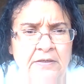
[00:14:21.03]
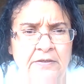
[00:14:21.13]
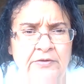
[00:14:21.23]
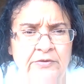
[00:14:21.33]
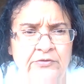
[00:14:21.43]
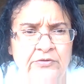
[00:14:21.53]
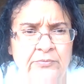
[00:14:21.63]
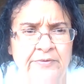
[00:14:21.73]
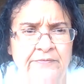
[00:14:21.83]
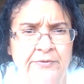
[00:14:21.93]
You can just
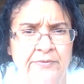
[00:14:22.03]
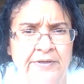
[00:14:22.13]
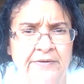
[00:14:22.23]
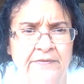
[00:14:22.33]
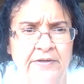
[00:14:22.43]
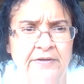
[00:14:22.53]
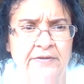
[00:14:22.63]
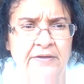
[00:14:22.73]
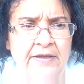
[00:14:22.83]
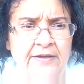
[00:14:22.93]
review again the
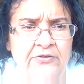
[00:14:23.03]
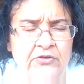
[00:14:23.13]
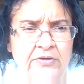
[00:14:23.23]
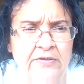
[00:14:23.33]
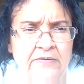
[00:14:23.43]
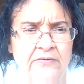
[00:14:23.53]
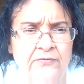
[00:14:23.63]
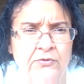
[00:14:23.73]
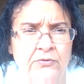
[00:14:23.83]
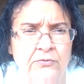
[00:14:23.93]
indications
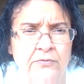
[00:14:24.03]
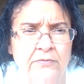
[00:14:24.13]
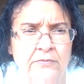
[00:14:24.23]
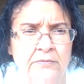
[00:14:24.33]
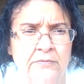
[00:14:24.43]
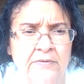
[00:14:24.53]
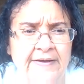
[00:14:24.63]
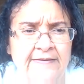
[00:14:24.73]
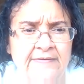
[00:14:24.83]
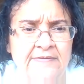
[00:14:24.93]
for
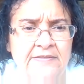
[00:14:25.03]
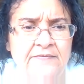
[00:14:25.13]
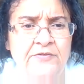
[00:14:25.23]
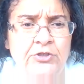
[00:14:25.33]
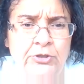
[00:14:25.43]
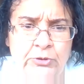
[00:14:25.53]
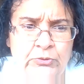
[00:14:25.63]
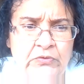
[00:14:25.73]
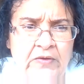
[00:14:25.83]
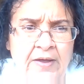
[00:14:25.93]
laxative
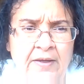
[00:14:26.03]
use,